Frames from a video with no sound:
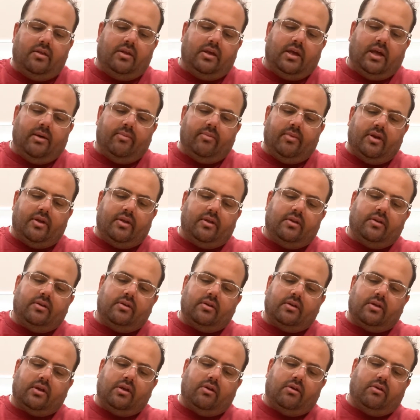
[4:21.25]
I'm gonna
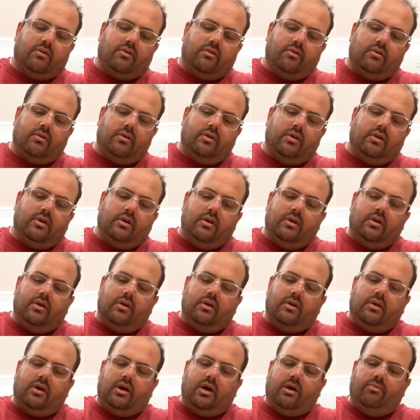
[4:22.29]
go
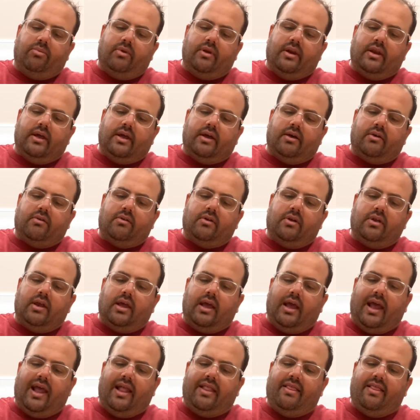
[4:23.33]
up and down,
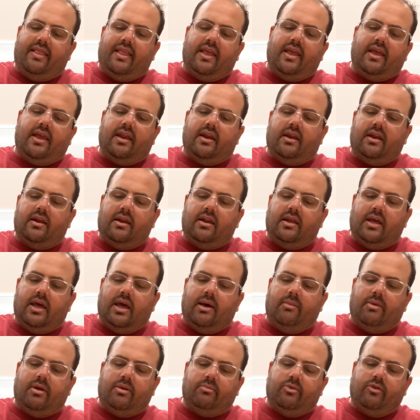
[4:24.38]
and then I'm
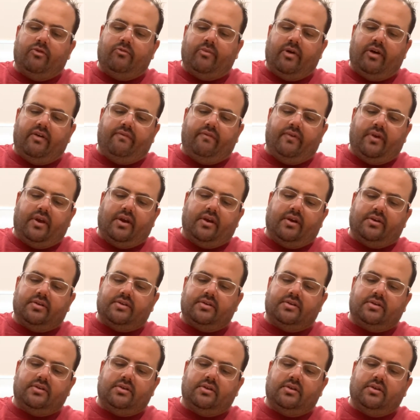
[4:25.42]
gonna move my fingers
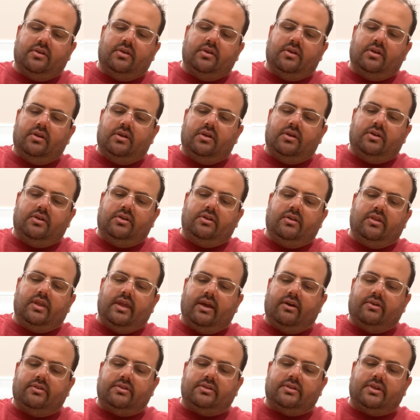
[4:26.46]
to the
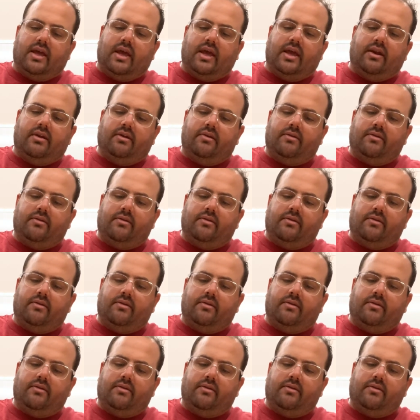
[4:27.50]
outside,